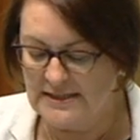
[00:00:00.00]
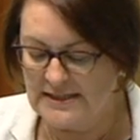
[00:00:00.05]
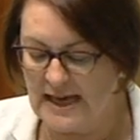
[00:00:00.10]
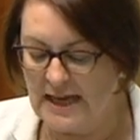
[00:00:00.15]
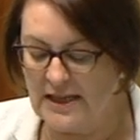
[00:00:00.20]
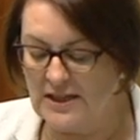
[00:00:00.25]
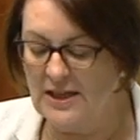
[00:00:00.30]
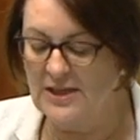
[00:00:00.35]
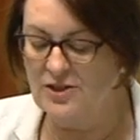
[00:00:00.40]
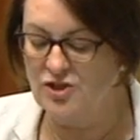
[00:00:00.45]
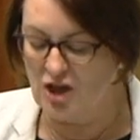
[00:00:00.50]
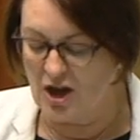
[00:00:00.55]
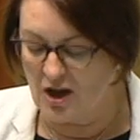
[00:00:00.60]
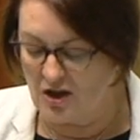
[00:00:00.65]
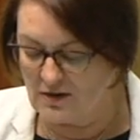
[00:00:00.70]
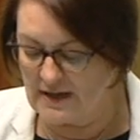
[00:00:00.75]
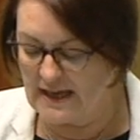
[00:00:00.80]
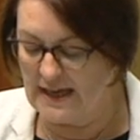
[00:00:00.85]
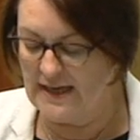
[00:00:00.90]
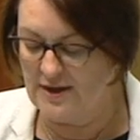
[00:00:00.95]
Tackling
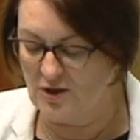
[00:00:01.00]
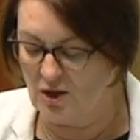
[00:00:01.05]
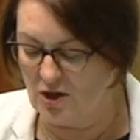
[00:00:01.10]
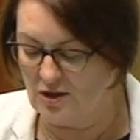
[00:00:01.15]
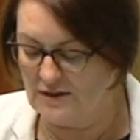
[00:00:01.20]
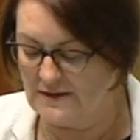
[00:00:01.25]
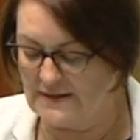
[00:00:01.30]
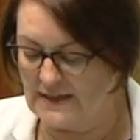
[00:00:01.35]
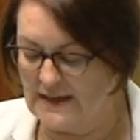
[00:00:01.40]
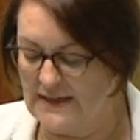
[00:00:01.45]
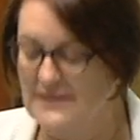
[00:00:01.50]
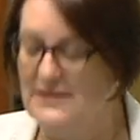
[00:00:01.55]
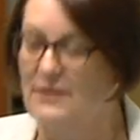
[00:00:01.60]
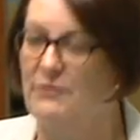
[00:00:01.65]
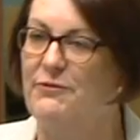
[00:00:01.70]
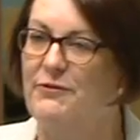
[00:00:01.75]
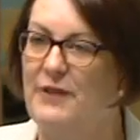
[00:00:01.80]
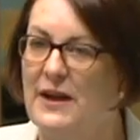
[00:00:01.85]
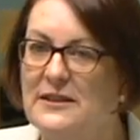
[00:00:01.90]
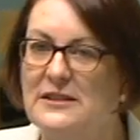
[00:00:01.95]
childcare costs is a
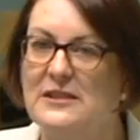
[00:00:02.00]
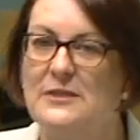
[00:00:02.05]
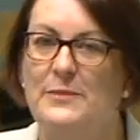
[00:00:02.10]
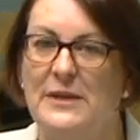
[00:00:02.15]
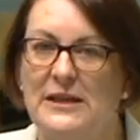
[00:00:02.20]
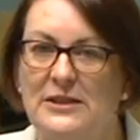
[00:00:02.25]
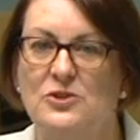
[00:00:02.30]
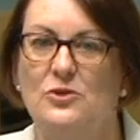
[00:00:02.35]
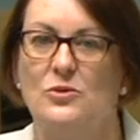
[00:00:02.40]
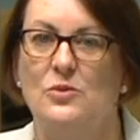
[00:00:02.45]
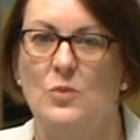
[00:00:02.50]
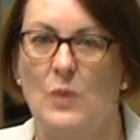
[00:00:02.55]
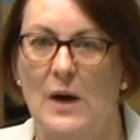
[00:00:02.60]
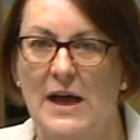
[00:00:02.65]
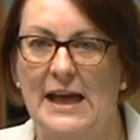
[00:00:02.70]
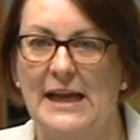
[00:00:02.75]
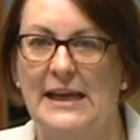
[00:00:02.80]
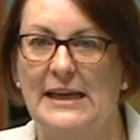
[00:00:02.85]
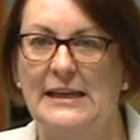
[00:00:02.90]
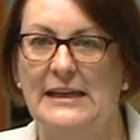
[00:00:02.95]
fundamental
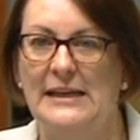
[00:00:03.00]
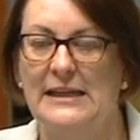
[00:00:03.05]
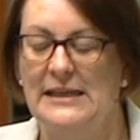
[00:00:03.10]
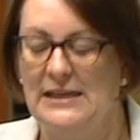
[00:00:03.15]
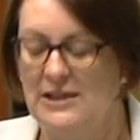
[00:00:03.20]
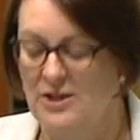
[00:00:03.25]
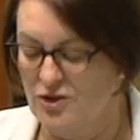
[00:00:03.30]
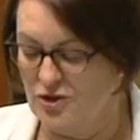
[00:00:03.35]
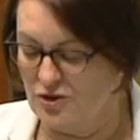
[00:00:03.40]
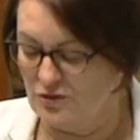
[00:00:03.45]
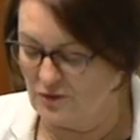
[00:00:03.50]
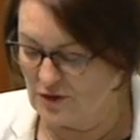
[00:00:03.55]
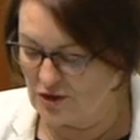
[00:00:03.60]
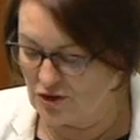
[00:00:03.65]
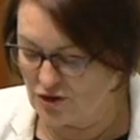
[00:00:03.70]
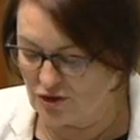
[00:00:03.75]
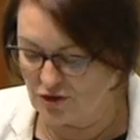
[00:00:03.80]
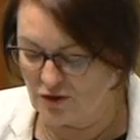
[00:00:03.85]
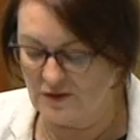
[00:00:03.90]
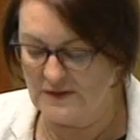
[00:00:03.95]
way to
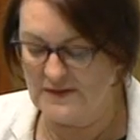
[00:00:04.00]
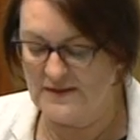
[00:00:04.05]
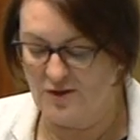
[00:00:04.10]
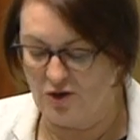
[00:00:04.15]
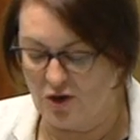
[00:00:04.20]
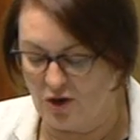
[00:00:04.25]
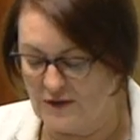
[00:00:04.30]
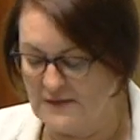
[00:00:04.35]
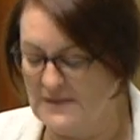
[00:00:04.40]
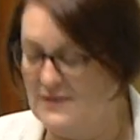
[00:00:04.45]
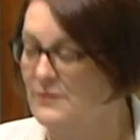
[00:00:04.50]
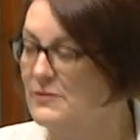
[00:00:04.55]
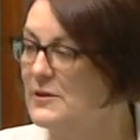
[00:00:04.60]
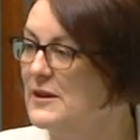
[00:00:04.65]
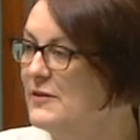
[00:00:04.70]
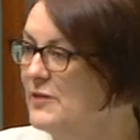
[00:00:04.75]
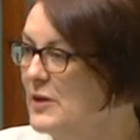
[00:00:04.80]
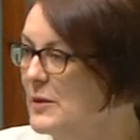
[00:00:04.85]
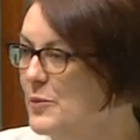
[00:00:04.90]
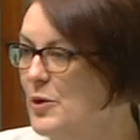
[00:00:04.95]
reduce the cost of
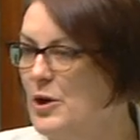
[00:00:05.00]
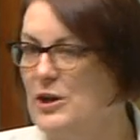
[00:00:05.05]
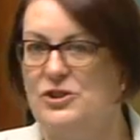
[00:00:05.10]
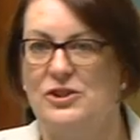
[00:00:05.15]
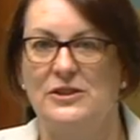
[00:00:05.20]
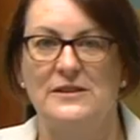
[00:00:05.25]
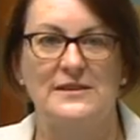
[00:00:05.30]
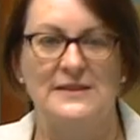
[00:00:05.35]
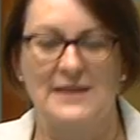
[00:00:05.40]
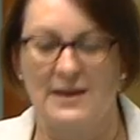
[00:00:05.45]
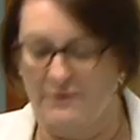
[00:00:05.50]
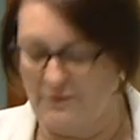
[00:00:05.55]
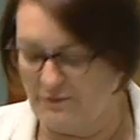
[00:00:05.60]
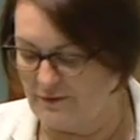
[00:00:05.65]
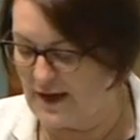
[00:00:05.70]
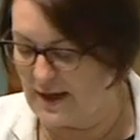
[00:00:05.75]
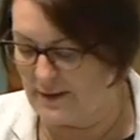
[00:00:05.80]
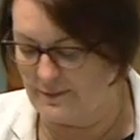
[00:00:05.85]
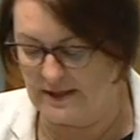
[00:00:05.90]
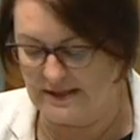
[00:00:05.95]
living pressures that
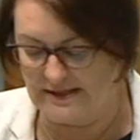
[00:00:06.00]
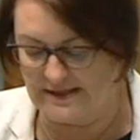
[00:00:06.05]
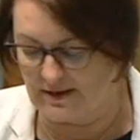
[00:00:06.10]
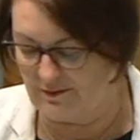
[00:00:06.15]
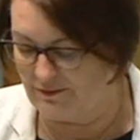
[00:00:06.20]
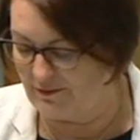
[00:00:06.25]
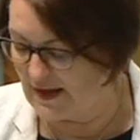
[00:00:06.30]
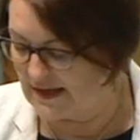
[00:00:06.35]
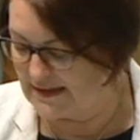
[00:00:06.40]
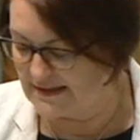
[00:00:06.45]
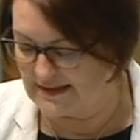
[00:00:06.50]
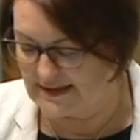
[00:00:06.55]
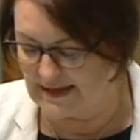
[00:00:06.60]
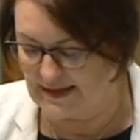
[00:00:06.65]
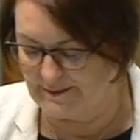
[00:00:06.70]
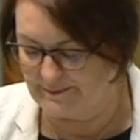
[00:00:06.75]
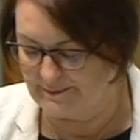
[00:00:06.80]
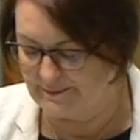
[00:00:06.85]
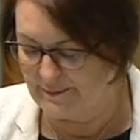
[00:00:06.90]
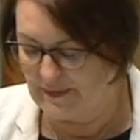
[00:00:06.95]
families are
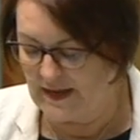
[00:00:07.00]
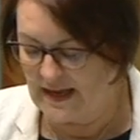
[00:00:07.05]
facing.